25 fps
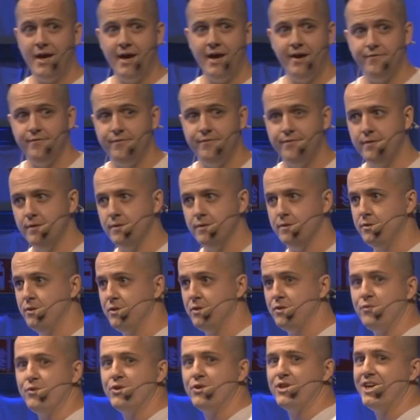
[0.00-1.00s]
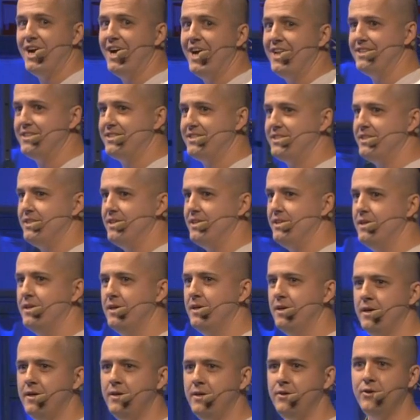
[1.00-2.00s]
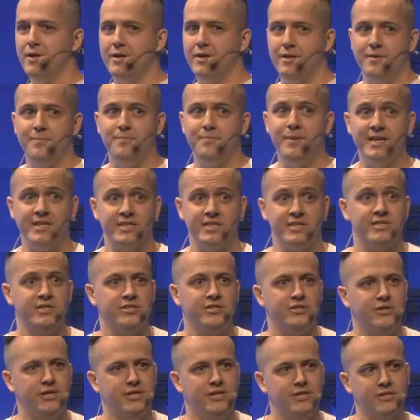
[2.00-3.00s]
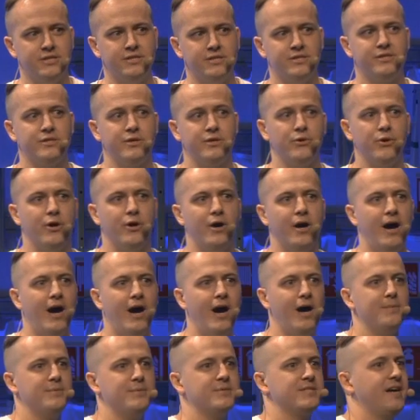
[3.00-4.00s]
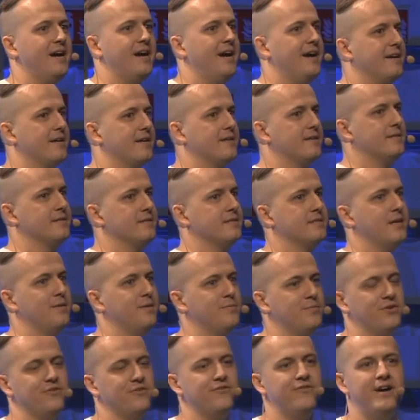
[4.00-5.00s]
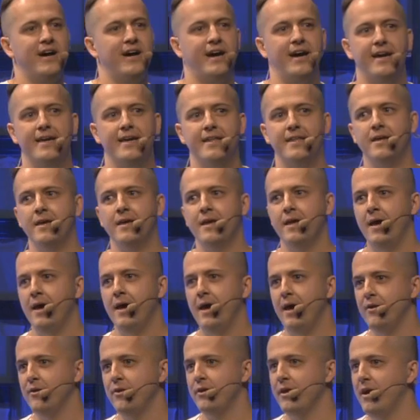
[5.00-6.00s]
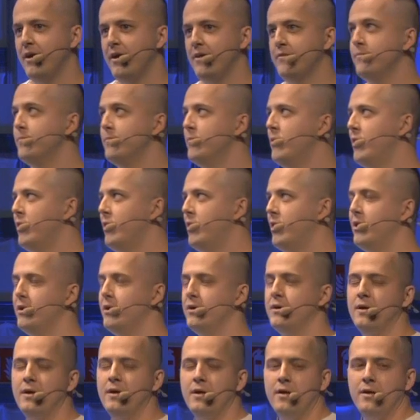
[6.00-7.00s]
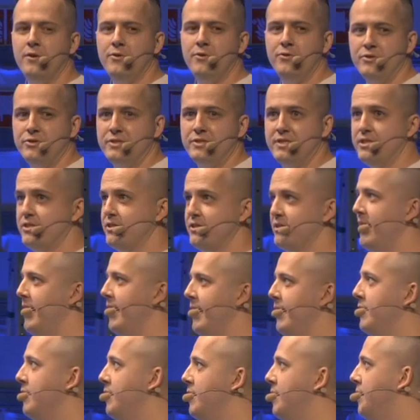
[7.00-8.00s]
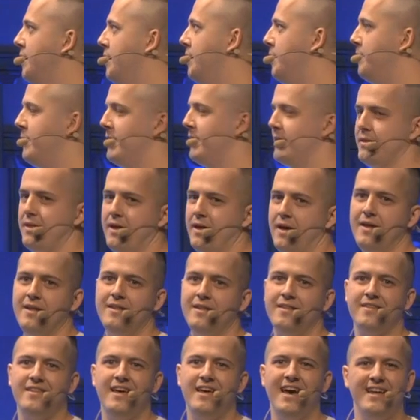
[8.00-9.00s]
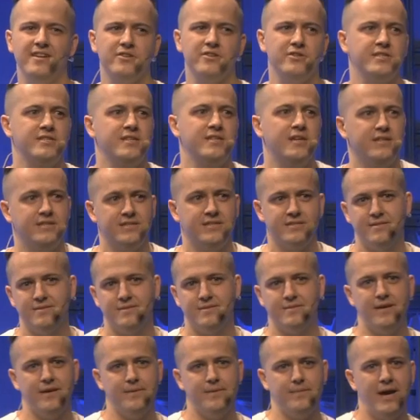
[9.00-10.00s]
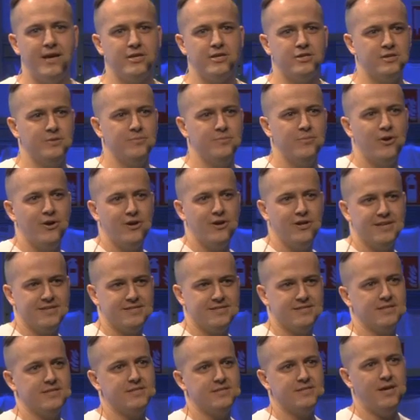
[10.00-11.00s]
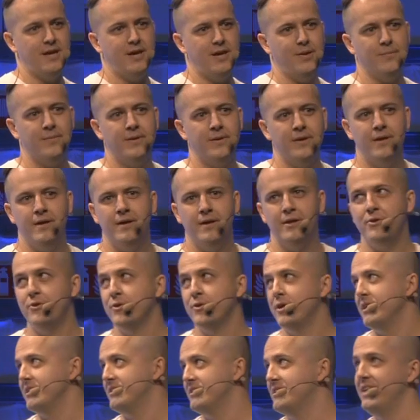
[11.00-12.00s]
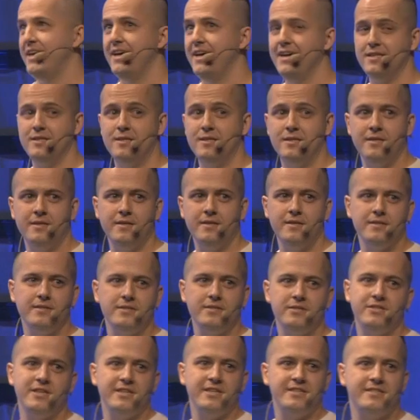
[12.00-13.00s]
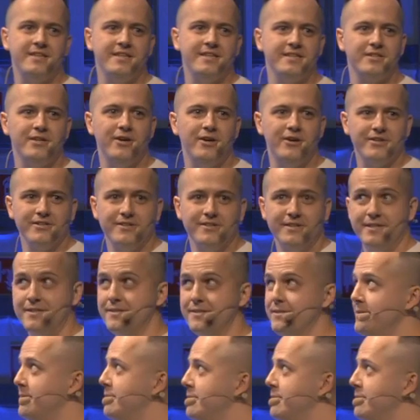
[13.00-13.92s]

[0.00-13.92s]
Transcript: have good virality, you are in a better situation, so your hype cycle is amplified and you have more usage then. But then the end result is actually more or less the same. You are dead, it just takes longer.